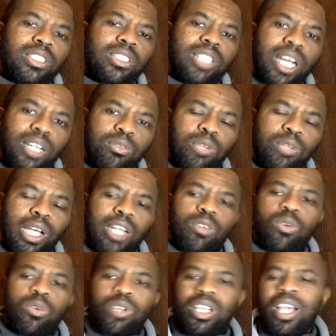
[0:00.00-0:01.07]
that can
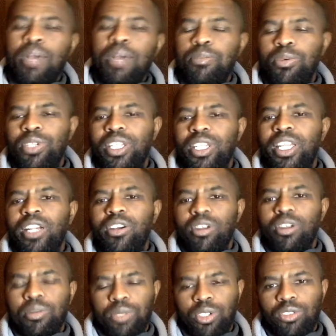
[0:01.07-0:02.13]
only happen in a
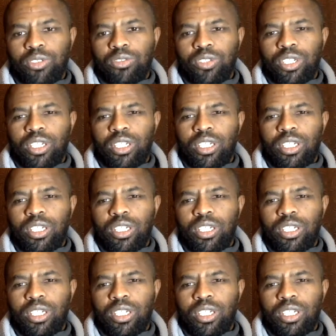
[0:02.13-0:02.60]
corrupt country.